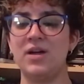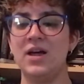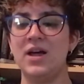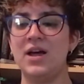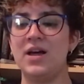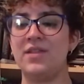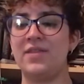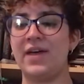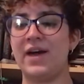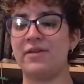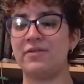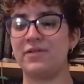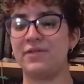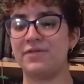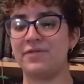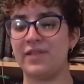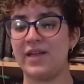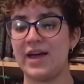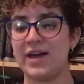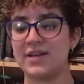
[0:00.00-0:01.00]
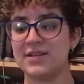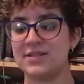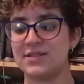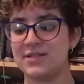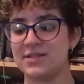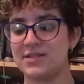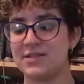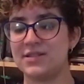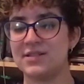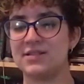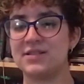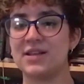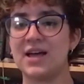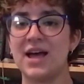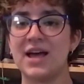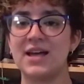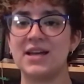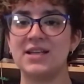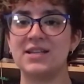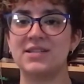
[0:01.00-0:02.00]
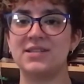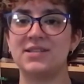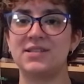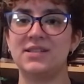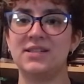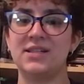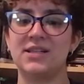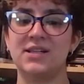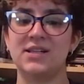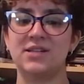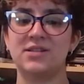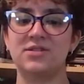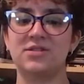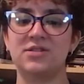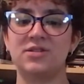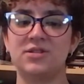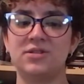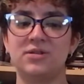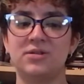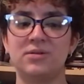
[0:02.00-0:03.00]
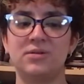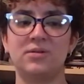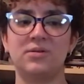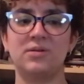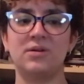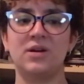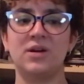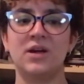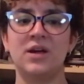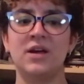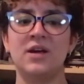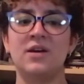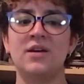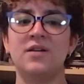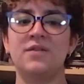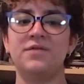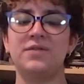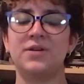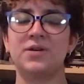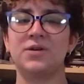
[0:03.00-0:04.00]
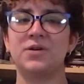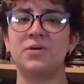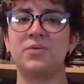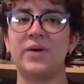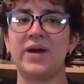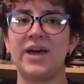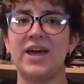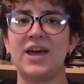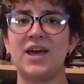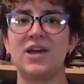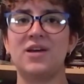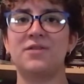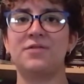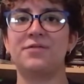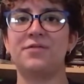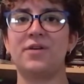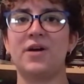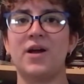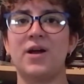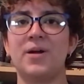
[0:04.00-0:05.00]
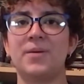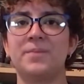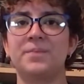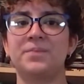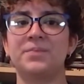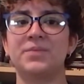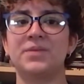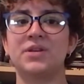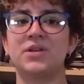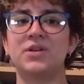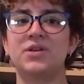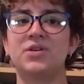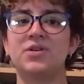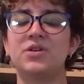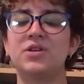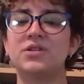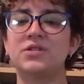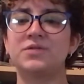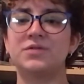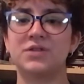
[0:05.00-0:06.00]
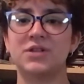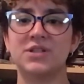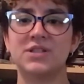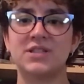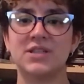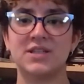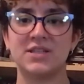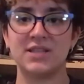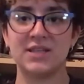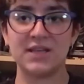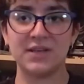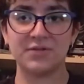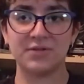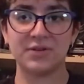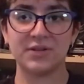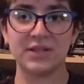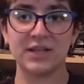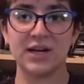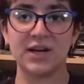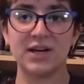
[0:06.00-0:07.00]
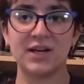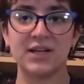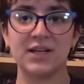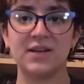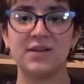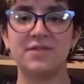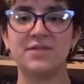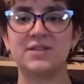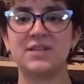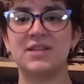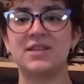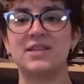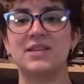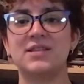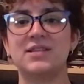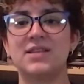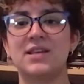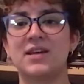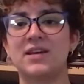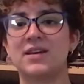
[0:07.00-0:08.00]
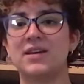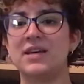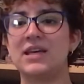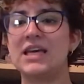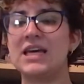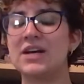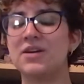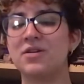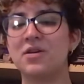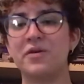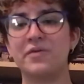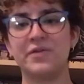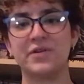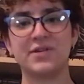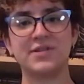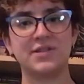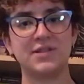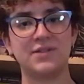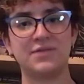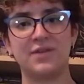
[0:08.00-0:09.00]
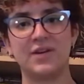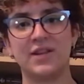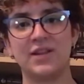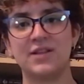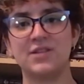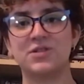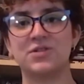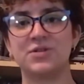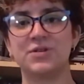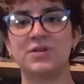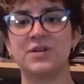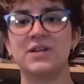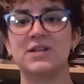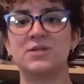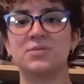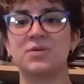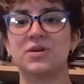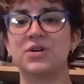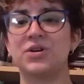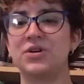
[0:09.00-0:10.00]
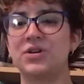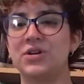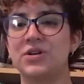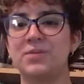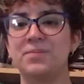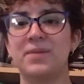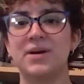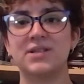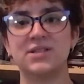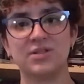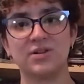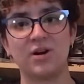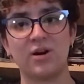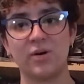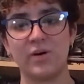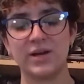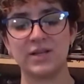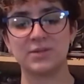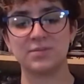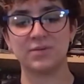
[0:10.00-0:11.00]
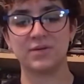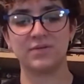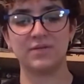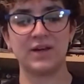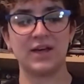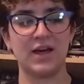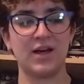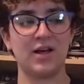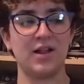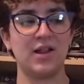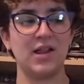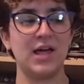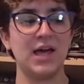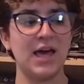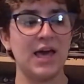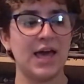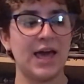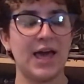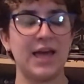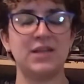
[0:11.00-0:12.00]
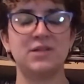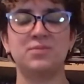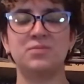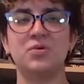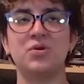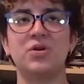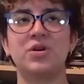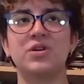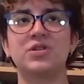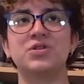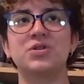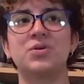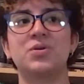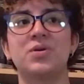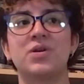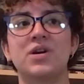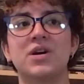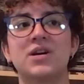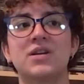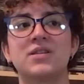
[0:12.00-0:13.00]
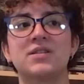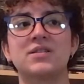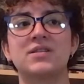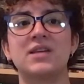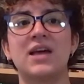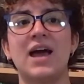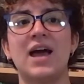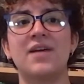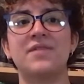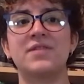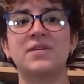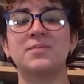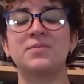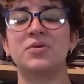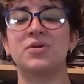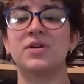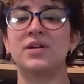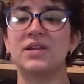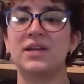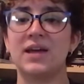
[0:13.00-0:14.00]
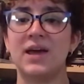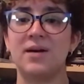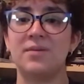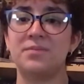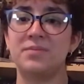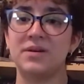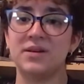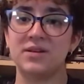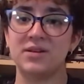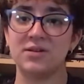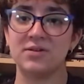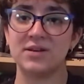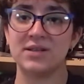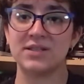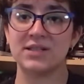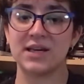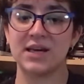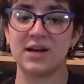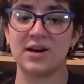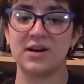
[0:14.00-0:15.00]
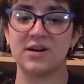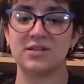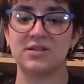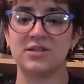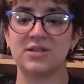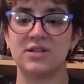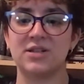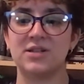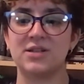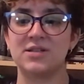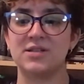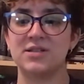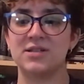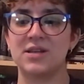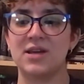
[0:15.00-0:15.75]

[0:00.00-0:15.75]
that reflects society's need to veer away from good versus evil narratives and these like hero versus villain stories where good must always prevail, and more towards having morally ambiguous characters